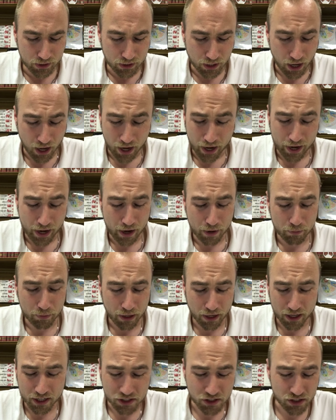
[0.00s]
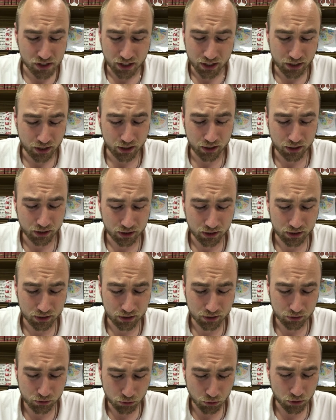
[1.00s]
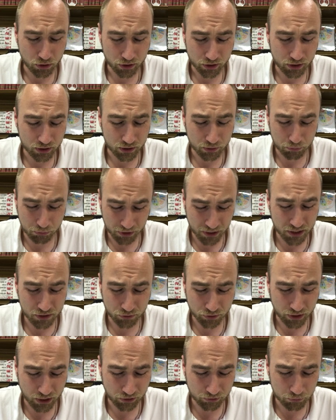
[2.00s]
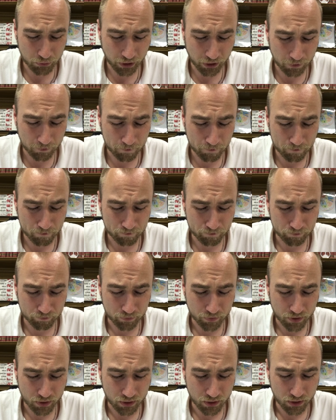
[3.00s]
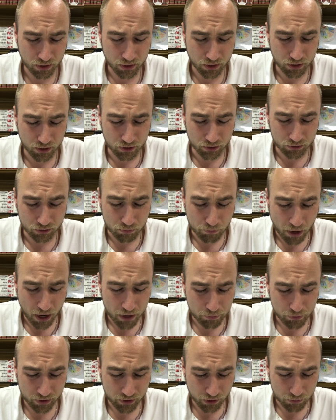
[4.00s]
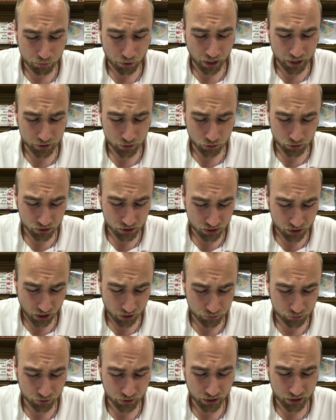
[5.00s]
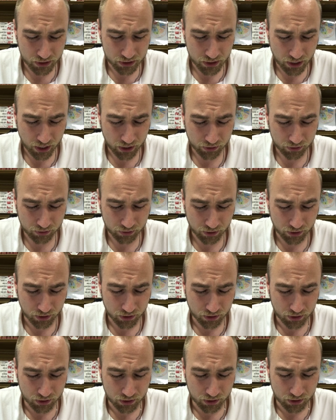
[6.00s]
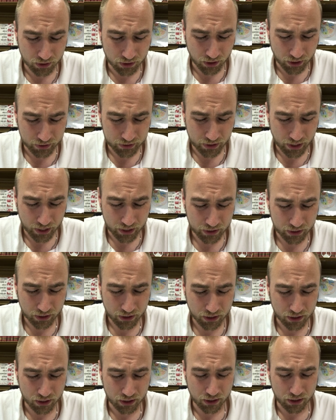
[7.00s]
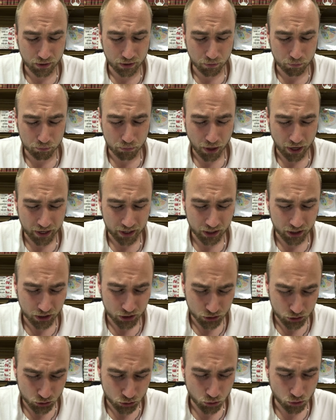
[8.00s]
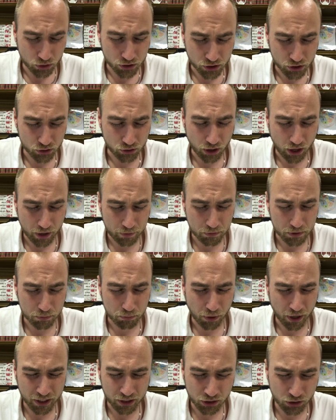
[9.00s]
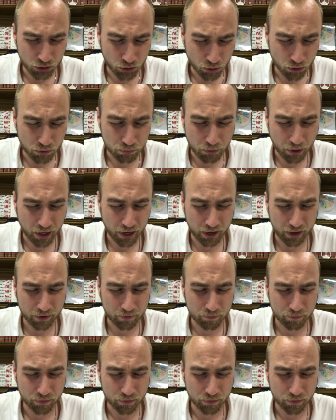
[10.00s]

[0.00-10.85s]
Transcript: I am a sinner, Lord. Please forgive me. Remind me that by your suffering and death, again, by your stripes, by your pain,